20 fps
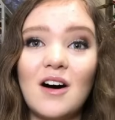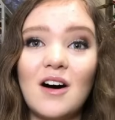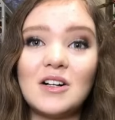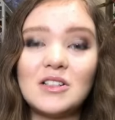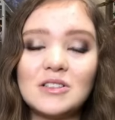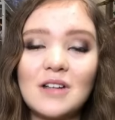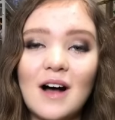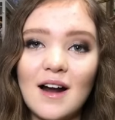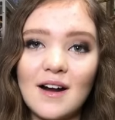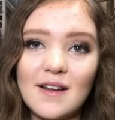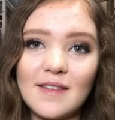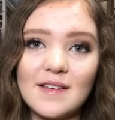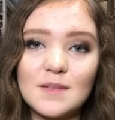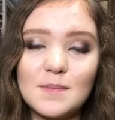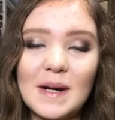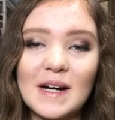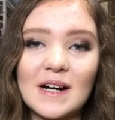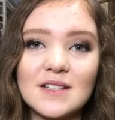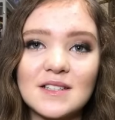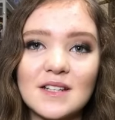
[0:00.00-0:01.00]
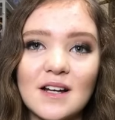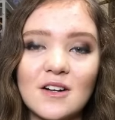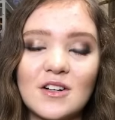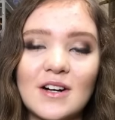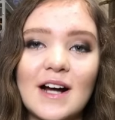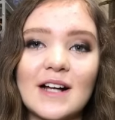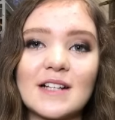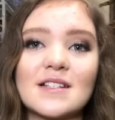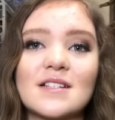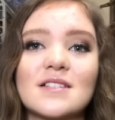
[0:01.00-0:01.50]
A lot of these parrots on
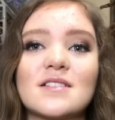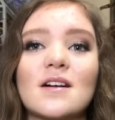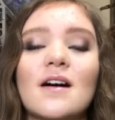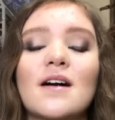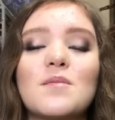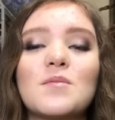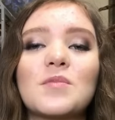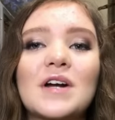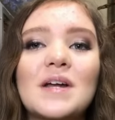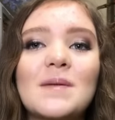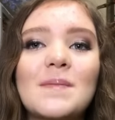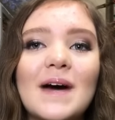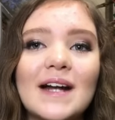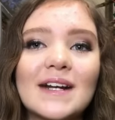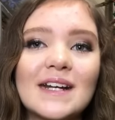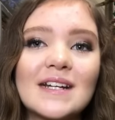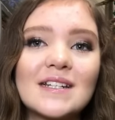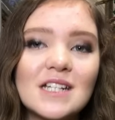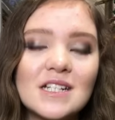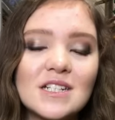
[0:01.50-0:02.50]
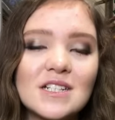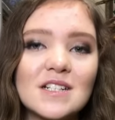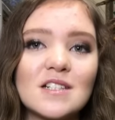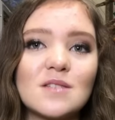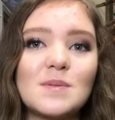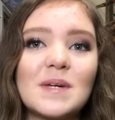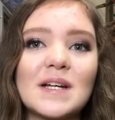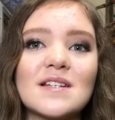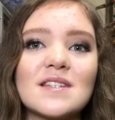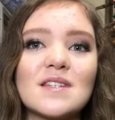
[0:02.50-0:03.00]
Craigslist are in pretty bad conditions
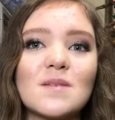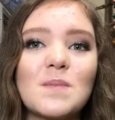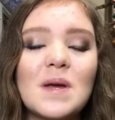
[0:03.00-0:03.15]
because the